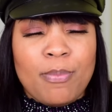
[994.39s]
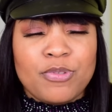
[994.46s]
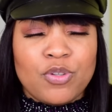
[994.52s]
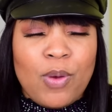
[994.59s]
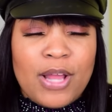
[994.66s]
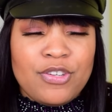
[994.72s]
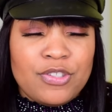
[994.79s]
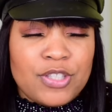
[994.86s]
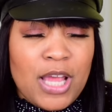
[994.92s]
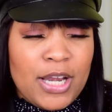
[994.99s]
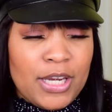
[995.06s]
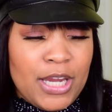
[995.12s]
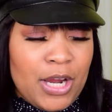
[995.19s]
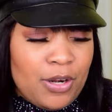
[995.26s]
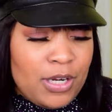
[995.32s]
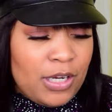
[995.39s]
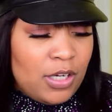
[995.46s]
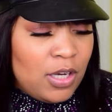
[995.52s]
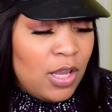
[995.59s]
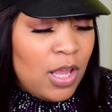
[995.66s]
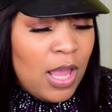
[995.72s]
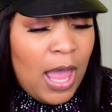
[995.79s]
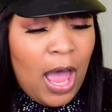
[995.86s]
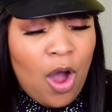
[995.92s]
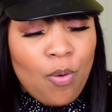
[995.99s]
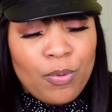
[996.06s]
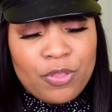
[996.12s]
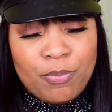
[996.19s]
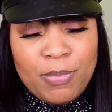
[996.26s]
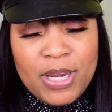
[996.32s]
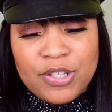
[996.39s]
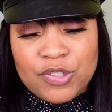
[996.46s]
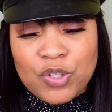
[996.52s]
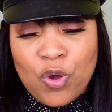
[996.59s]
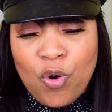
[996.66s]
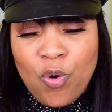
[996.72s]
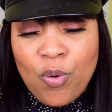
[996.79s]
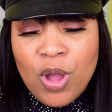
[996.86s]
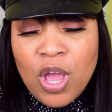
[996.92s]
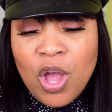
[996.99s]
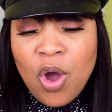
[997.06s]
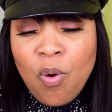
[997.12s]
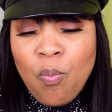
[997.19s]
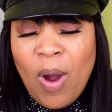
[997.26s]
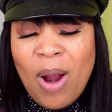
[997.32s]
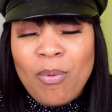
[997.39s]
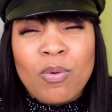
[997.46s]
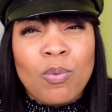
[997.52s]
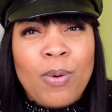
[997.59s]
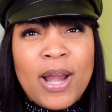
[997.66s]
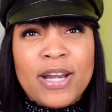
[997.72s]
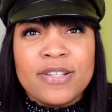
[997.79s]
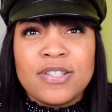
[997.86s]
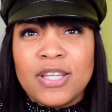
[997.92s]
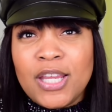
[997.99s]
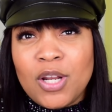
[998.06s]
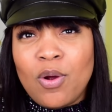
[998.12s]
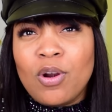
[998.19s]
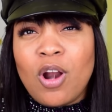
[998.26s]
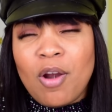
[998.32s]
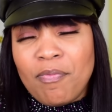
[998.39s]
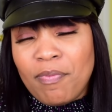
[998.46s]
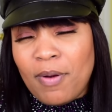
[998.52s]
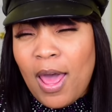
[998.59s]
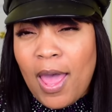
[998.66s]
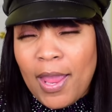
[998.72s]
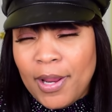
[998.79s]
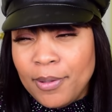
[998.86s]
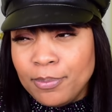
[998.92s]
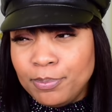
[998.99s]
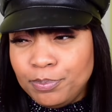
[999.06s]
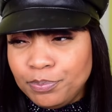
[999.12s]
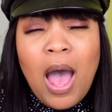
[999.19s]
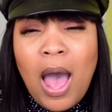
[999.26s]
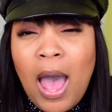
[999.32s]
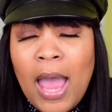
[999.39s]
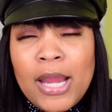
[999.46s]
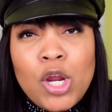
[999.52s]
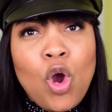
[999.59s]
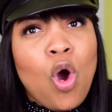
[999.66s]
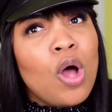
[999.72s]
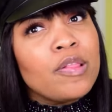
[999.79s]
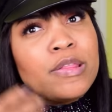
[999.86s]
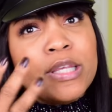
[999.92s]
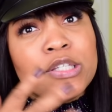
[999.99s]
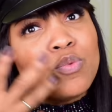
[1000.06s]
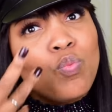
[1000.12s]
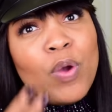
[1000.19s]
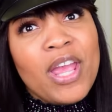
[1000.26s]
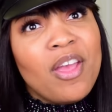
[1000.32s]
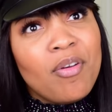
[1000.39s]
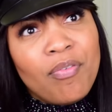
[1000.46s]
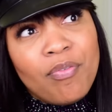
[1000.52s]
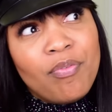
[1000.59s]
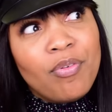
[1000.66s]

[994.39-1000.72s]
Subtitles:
So I just kind of carried it out with me. So while we were waiting to get on our flight, I caught this whiff.